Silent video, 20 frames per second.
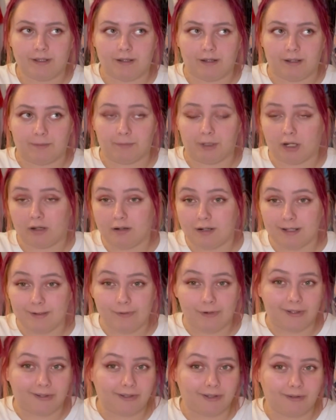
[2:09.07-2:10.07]
I'm currently
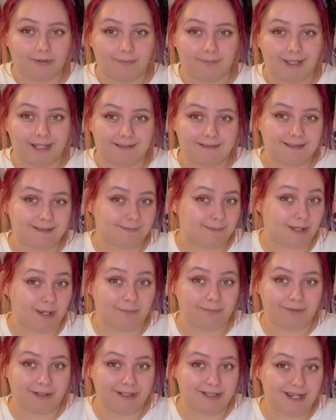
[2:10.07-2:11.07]
working on making some
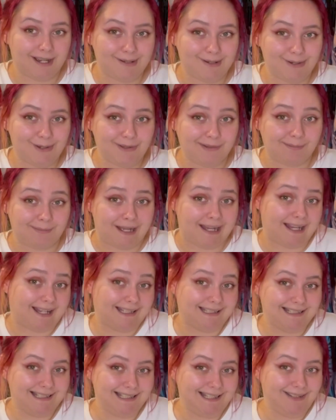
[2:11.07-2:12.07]
temporary tattoos for my
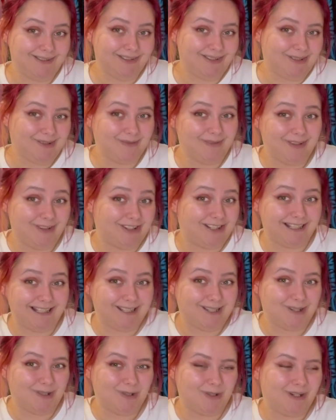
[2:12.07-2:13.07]
Etsy, which will be really
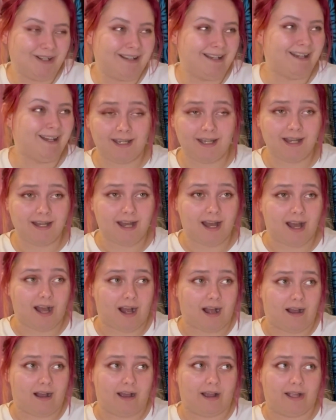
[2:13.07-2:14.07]
cool.
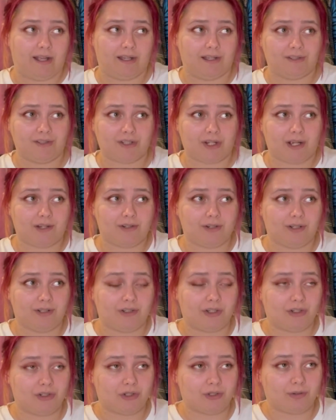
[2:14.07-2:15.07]
I started doing
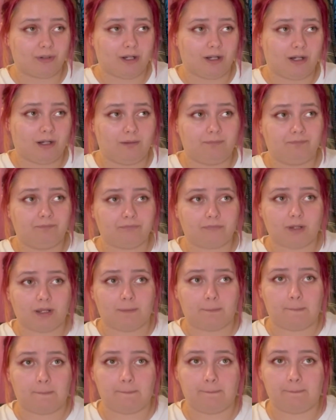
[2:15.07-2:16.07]
digital art
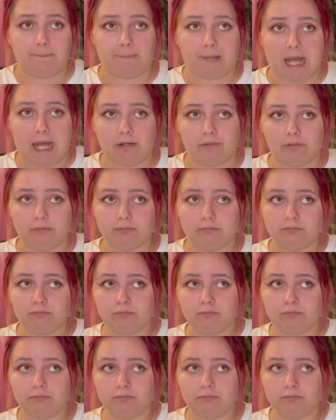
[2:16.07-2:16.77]
about